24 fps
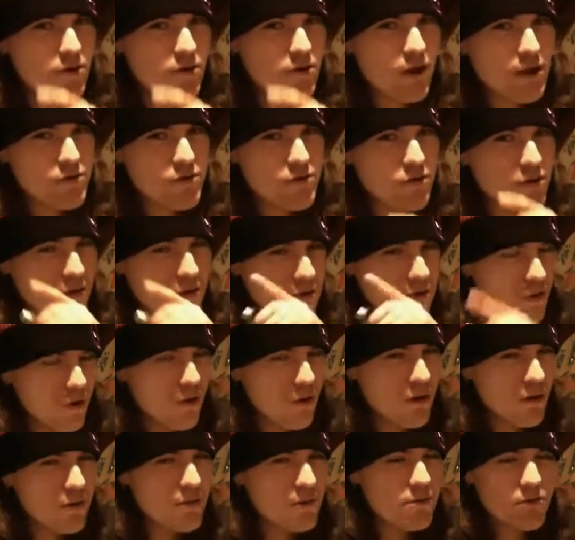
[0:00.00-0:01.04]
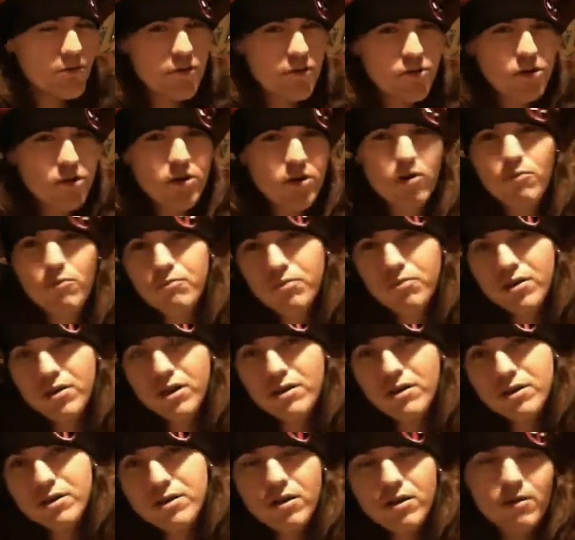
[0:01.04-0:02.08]
they're actually going to call them in the show,
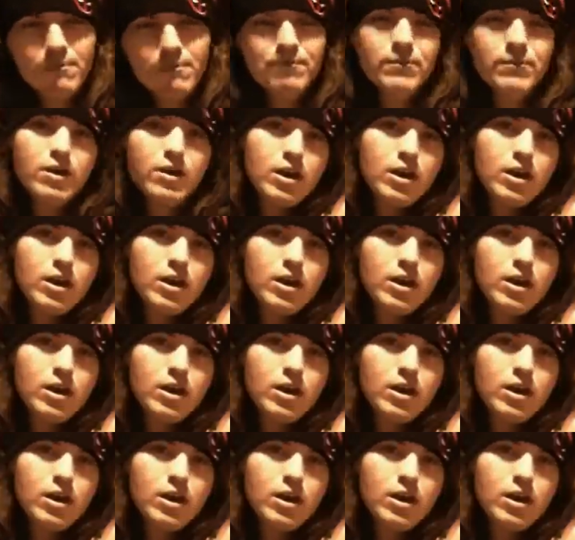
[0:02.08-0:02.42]
but, you know.